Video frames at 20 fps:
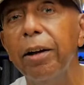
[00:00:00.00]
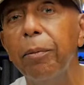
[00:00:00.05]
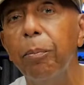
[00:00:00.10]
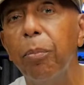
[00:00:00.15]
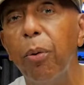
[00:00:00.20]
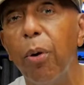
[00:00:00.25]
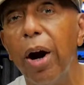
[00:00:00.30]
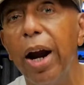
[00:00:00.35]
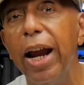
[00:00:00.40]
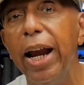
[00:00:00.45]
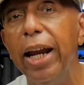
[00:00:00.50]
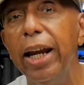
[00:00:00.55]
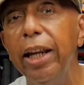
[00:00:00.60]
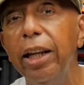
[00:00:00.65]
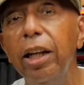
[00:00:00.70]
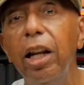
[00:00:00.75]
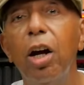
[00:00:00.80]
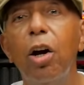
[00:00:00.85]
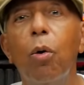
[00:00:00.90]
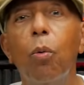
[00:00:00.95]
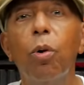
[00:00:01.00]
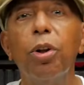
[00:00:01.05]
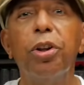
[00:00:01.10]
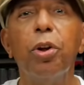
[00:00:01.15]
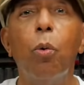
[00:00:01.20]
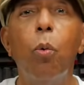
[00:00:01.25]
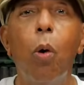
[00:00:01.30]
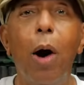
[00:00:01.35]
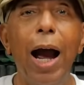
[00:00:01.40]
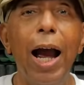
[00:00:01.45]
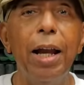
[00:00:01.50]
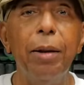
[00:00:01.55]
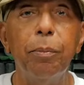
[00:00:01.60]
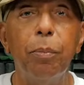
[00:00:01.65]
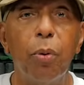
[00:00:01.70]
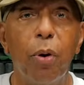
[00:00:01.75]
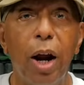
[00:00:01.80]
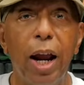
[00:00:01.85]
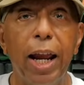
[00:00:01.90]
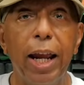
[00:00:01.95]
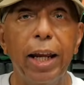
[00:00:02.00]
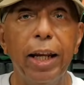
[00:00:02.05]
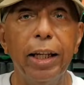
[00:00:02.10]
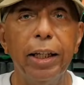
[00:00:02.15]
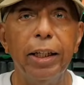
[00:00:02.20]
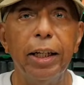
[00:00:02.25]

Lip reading: brain with the white brain,